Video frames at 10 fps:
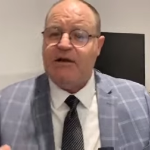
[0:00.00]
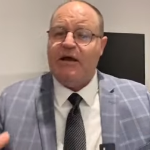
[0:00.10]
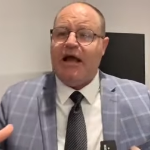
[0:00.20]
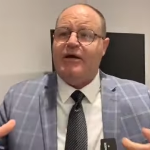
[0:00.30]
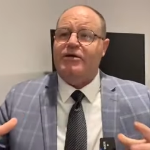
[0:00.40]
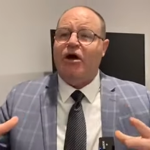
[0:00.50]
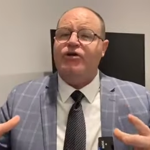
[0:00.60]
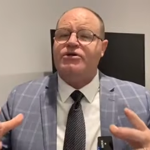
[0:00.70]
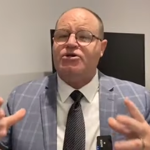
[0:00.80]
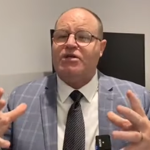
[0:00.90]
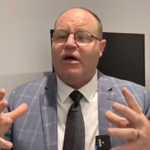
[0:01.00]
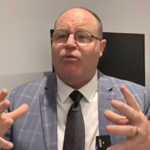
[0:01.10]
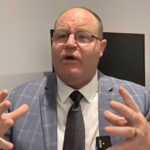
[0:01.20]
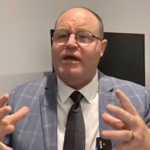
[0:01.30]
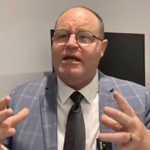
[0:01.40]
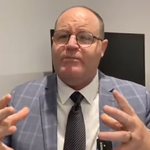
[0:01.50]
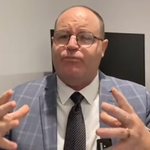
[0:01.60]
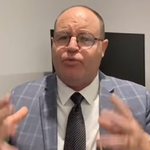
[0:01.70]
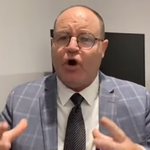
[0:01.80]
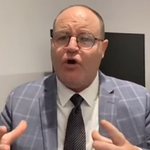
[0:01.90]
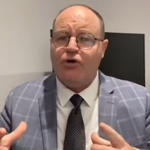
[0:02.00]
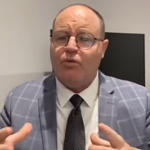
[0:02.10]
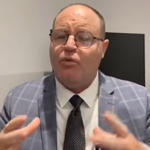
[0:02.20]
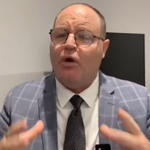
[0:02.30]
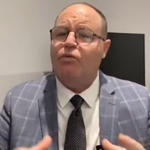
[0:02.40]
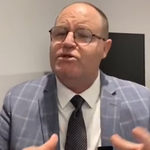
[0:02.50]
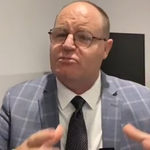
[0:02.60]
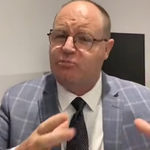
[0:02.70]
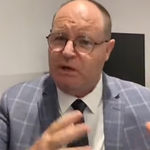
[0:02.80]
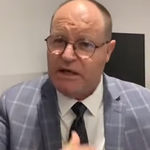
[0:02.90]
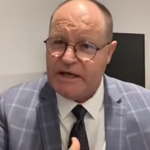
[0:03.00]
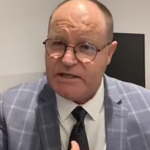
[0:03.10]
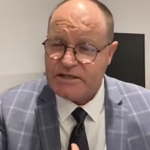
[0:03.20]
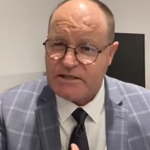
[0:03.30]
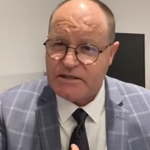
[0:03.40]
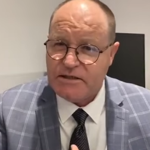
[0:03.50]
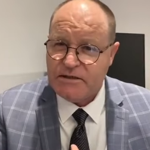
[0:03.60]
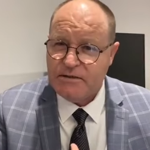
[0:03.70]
And, and notice that when he broke what was blessed,